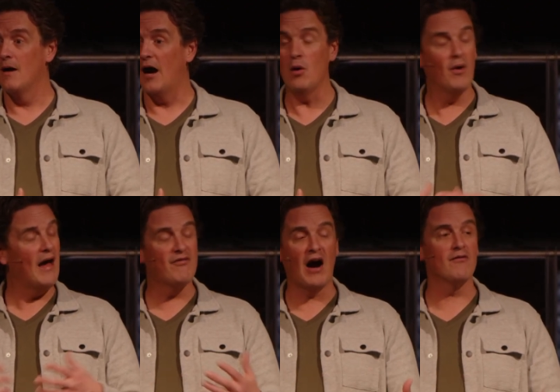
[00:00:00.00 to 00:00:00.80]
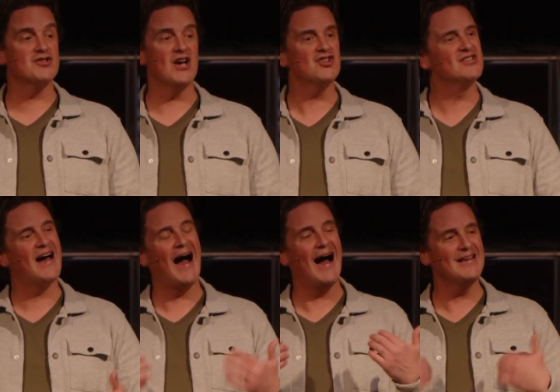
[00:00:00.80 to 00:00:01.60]
I didn't want to have conversations.
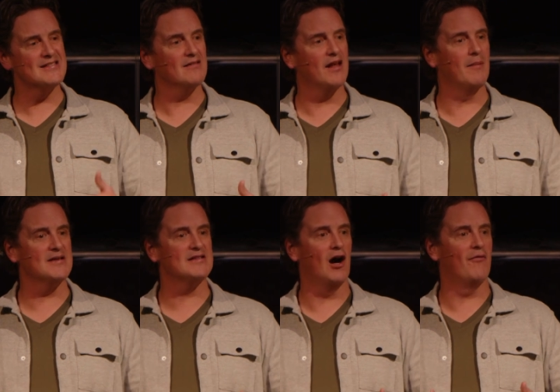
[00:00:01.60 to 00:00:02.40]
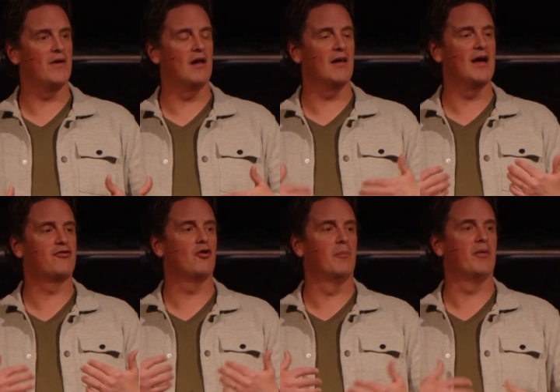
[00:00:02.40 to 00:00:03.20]
I isolated myself, and it
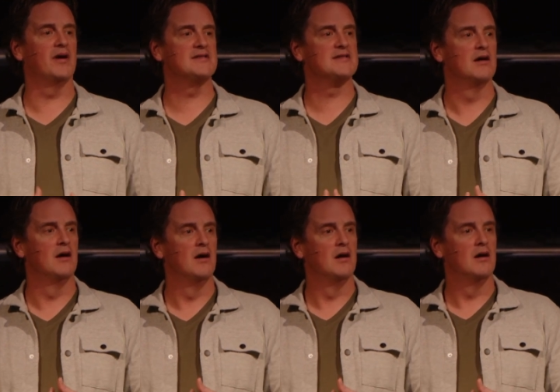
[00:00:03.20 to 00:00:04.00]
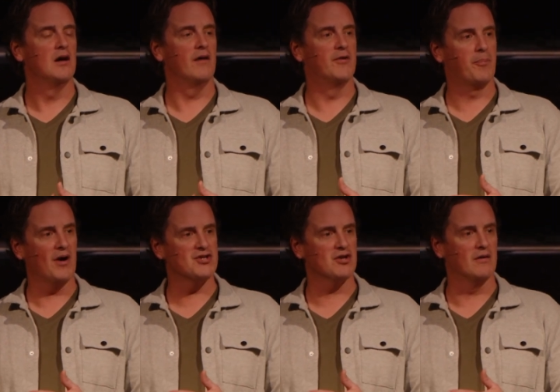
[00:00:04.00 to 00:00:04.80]
led to a place of
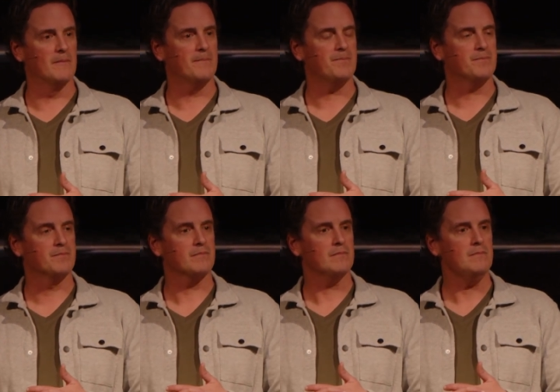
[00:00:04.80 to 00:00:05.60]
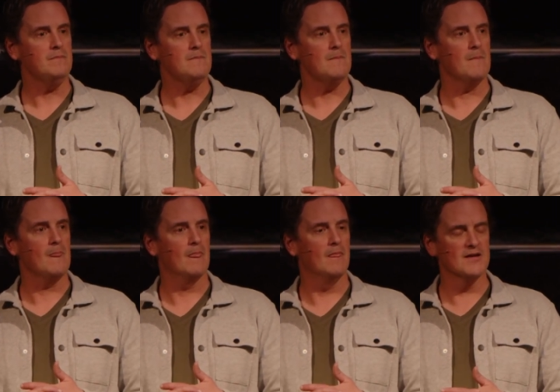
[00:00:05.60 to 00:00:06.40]
depression.
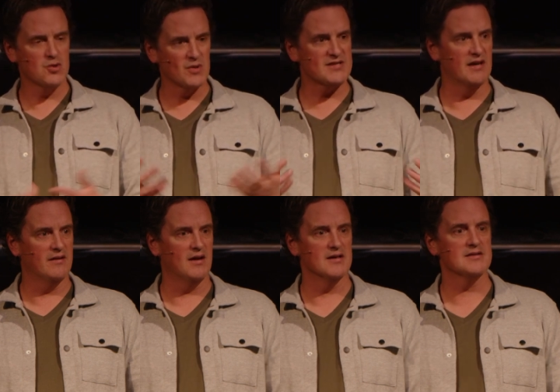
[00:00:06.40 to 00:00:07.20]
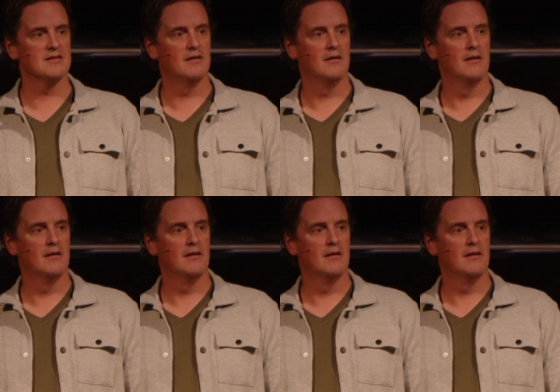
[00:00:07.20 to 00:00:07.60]
And this is what sin does.